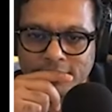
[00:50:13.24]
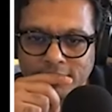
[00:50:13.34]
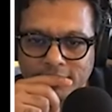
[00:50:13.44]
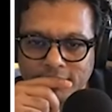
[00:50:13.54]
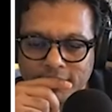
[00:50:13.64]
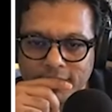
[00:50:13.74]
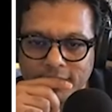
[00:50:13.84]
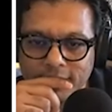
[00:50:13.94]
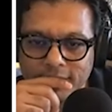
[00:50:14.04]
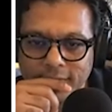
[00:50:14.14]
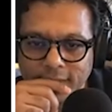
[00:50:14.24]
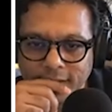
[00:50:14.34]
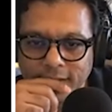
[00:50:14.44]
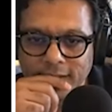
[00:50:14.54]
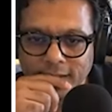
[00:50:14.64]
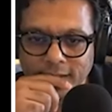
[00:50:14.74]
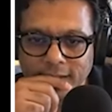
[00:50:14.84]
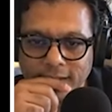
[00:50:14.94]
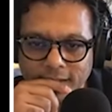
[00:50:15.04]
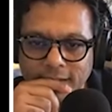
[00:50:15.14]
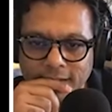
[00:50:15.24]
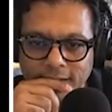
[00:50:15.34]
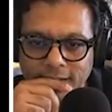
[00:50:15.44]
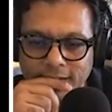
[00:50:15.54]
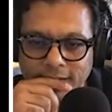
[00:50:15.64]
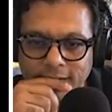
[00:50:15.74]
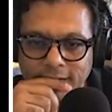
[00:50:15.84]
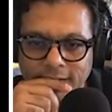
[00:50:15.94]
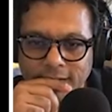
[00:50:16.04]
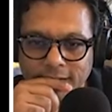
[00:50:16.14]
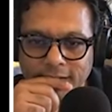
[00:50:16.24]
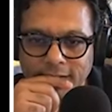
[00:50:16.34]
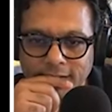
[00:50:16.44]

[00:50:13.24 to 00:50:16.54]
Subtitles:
[no speech]